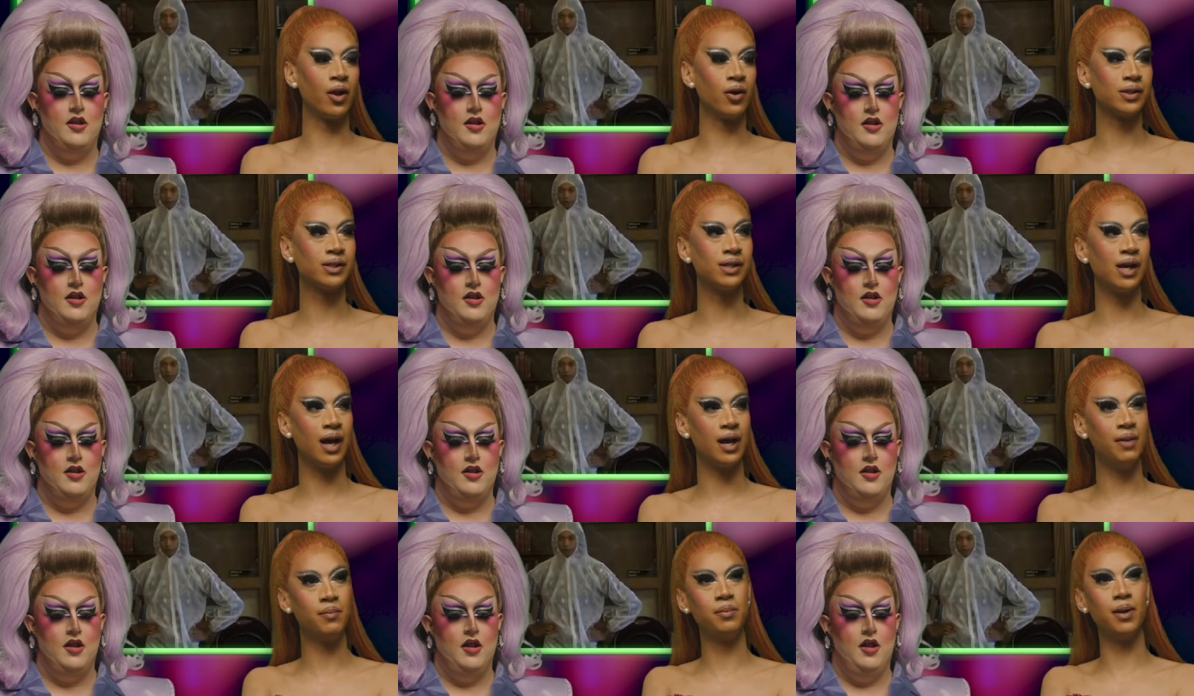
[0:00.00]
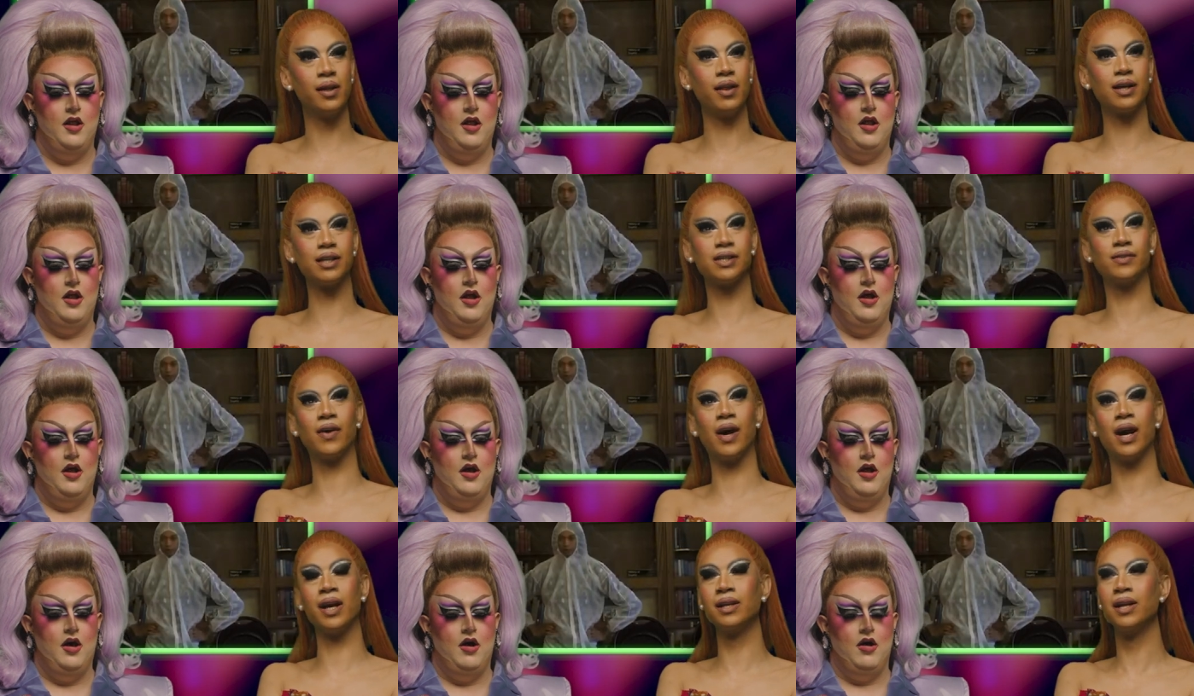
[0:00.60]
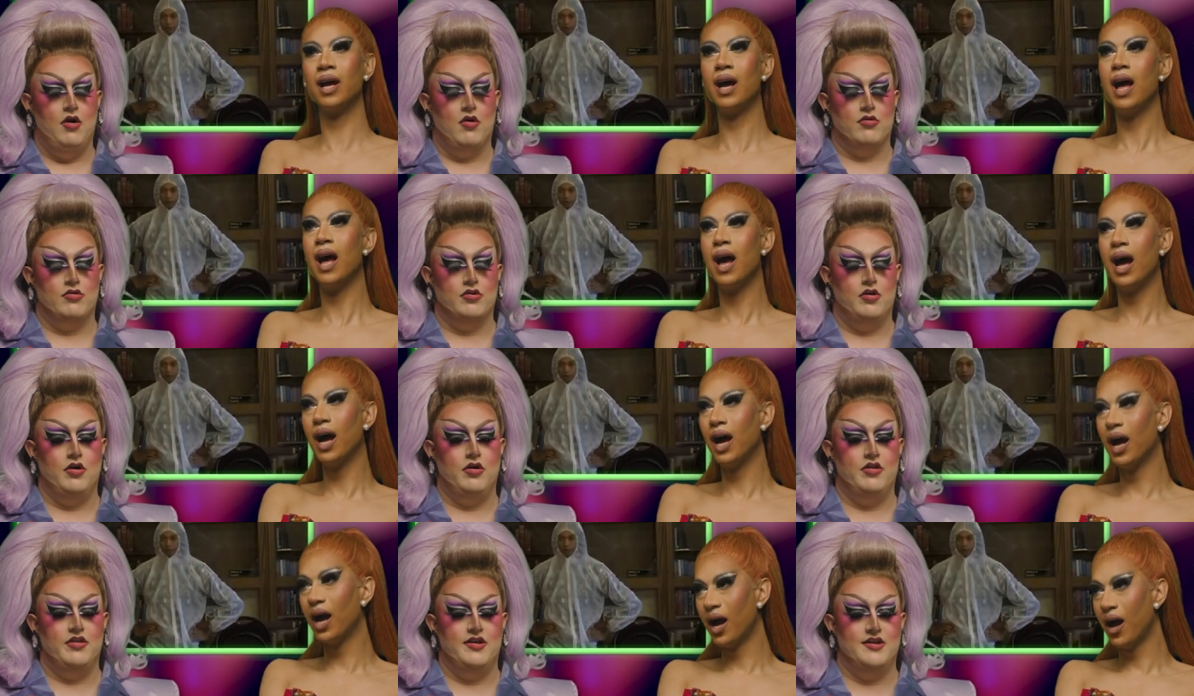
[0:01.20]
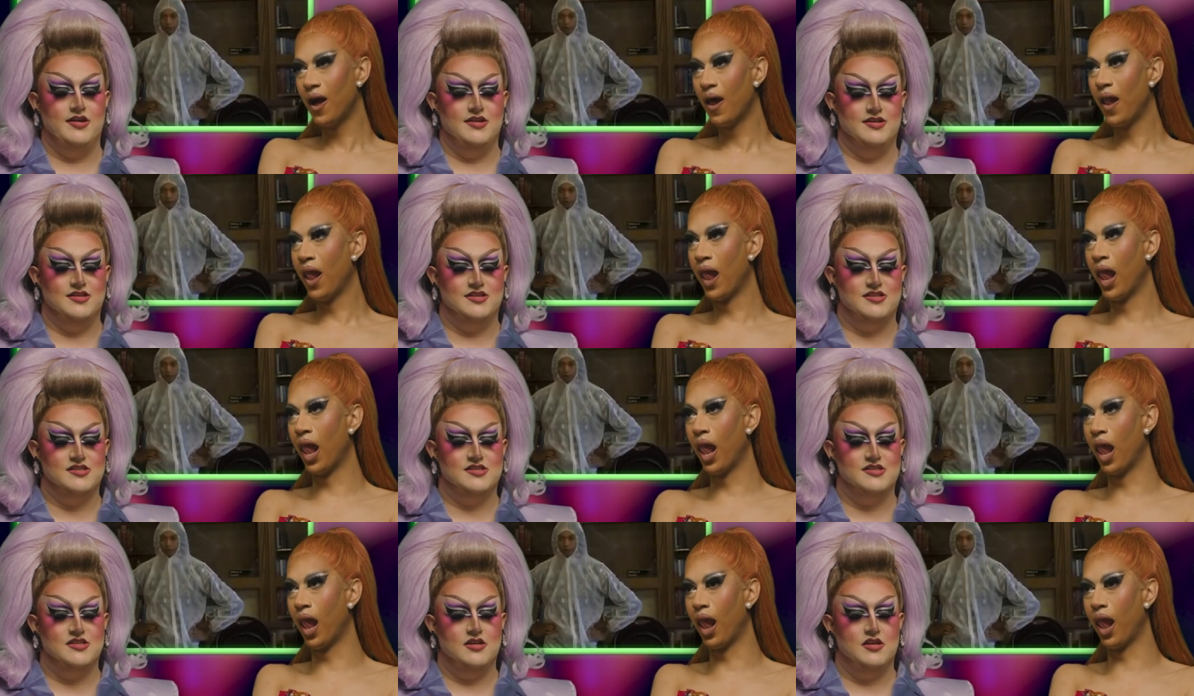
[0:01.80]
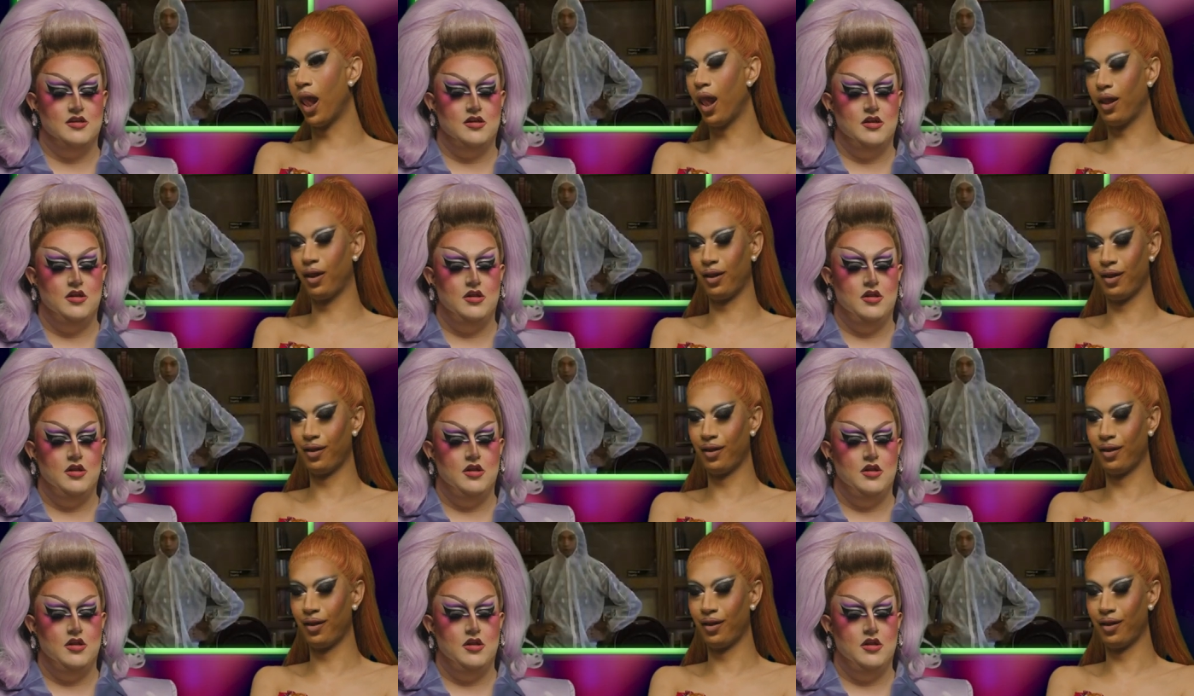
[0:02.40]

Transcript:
Speaker 1: long time, but that's fine. Oh, not this. Ugh.